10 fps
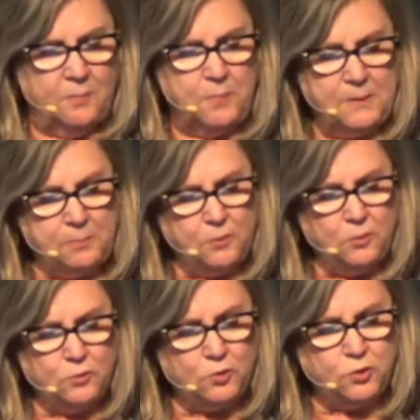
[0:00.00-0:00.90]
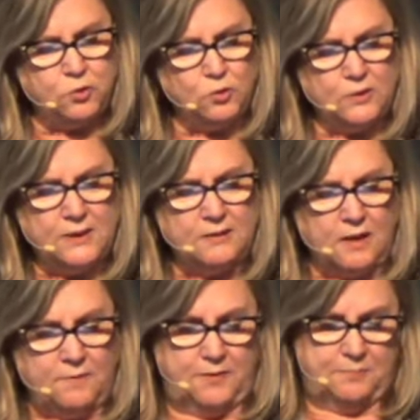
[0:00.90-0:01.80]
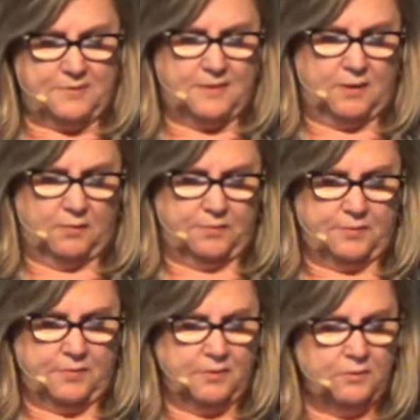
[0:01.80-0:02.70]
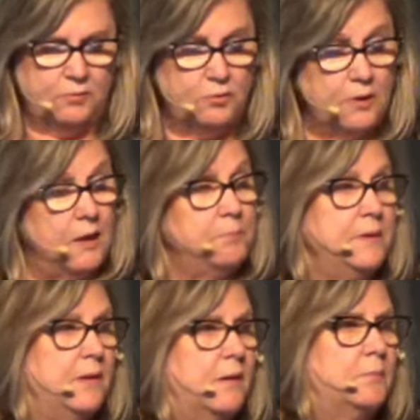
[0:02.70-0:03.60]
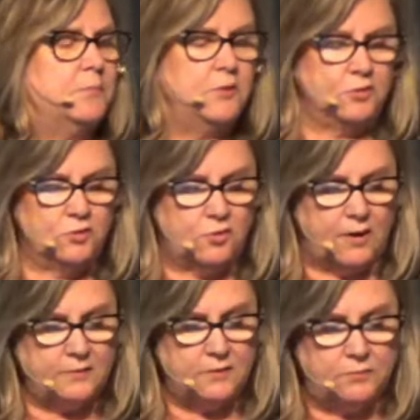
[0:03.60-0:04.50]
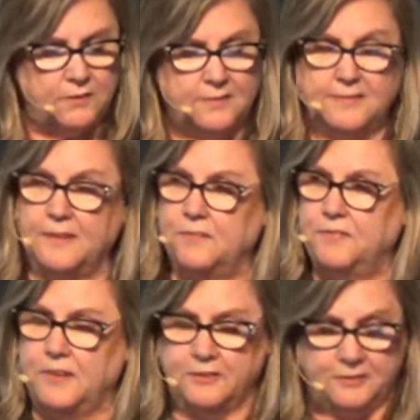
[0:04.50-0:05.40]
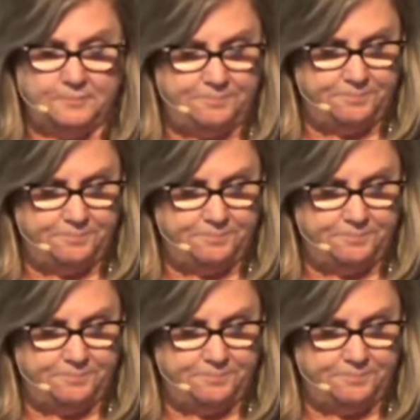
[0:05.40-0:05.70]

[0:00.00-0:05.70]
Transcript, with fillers: People who truly love themselves do not become destructively self-centered.